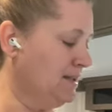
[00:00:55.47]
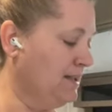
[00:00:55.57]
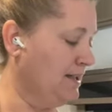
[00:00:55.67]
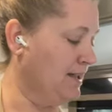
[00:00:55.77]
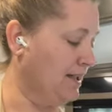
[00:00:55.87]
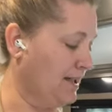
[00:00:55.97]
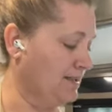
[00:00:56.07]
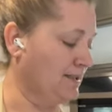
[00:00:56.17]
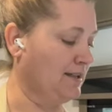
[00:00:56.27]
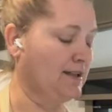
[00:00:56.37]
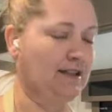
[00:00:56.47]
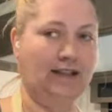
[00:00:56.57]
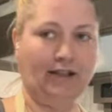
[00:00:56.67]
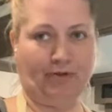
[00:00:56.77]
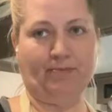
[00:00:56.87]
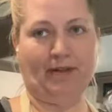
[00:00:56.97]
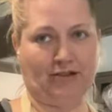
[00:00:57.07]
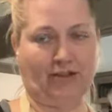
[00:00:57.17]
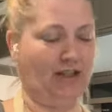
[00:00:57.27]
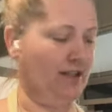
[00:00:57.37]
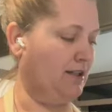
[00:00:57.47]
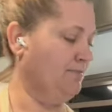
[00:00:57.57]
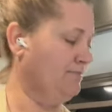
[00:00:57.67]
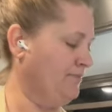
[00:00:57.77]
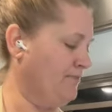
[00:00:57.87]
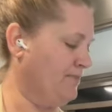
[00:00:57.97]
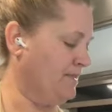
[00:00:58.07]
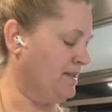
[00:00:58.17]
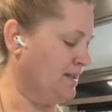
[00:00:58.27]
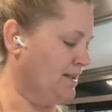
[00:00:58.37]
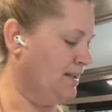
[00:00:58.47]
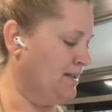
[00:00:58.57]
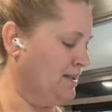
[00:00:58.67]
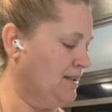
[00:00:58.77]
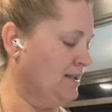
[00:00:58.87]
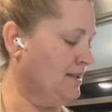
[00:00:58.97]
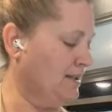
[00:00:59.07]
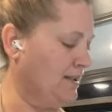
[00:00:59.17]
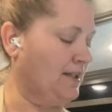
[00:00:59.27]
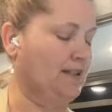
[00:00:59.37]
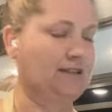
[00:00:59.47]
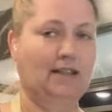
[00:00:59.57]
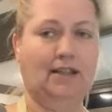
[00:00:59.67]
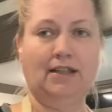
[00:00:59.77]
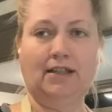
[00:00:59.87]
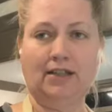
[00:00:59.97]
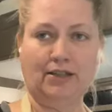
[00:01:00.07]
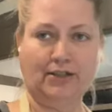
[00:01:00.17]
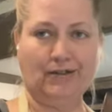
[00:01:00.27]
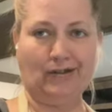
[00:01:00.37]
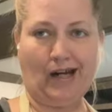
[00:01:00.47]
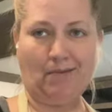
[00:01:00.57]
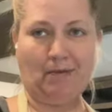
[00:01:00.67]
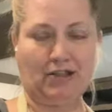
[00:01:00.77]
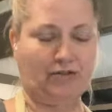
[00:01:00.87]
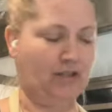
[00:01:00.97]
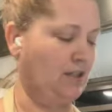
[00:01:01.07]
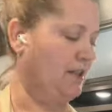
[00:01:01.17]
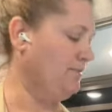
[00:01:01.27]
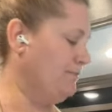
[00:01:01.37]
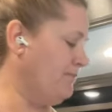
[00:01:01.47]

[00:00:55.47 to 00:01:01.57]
I got the liquid measuring cup, I got the dry measuring cup,